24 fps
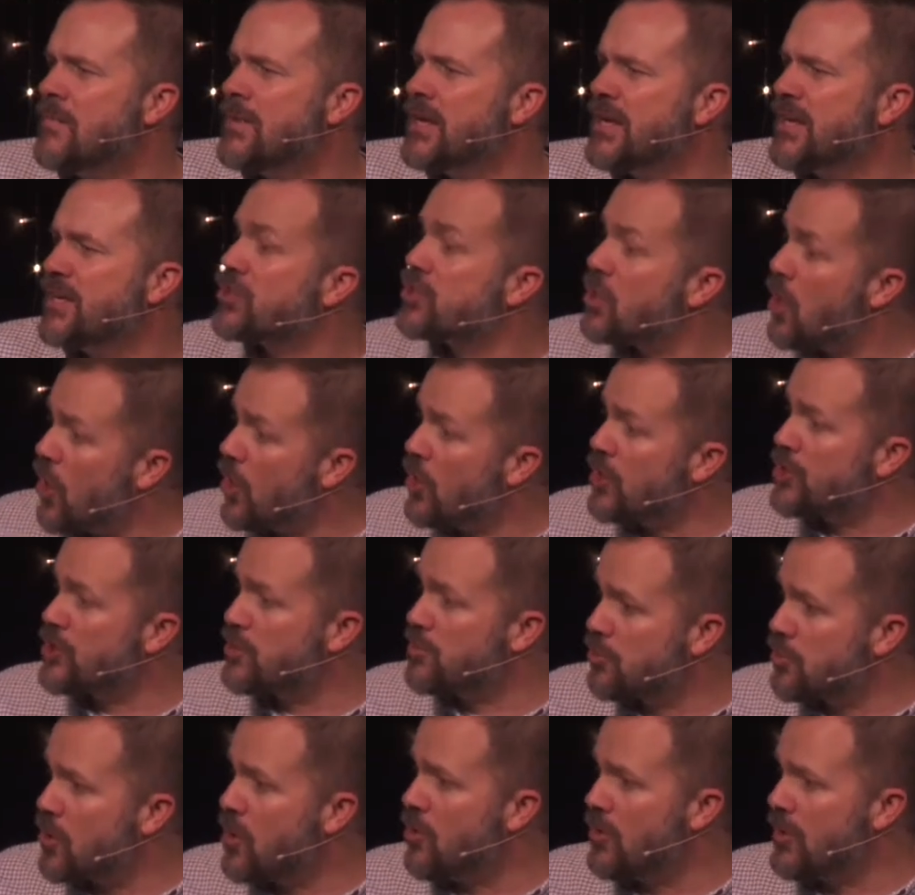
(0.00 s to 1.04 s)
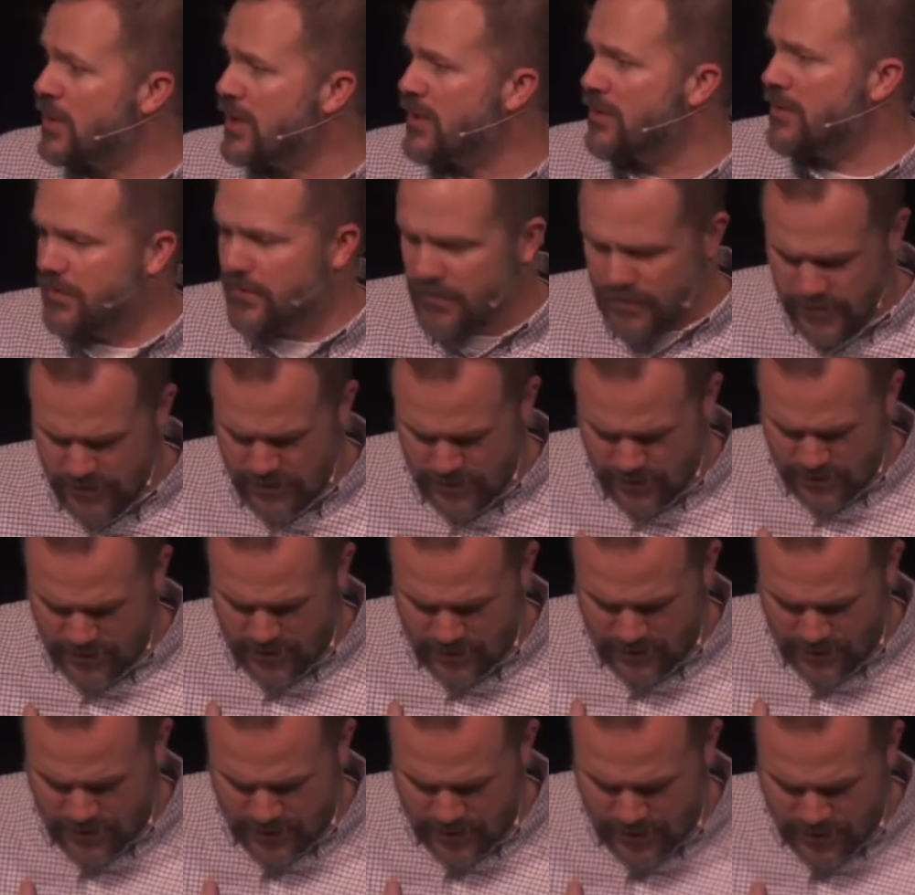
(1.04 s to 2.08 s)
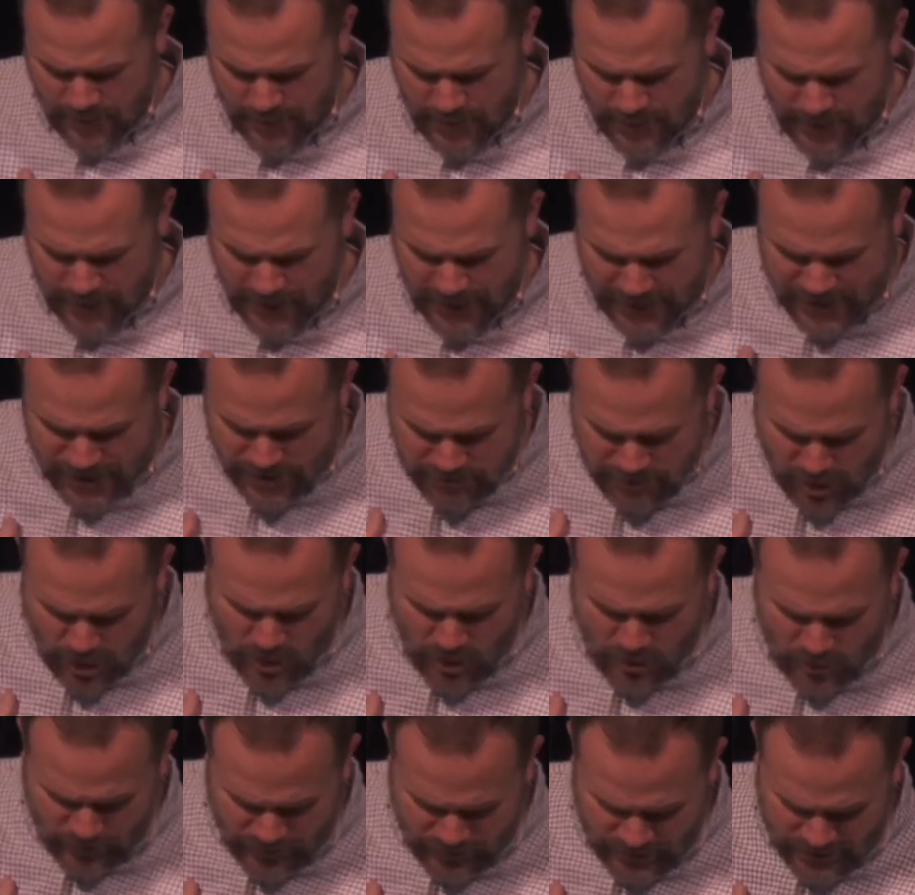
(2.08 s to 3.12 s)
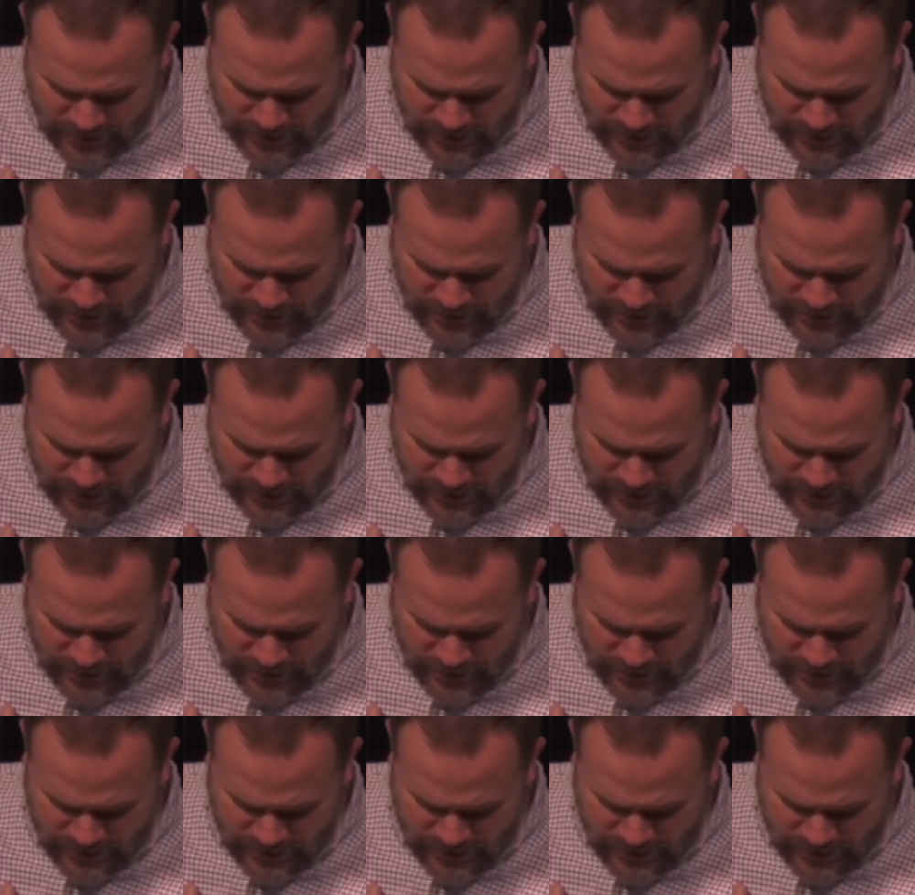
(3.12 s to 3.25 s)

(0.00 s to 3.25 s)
His heart is broken. He's moved.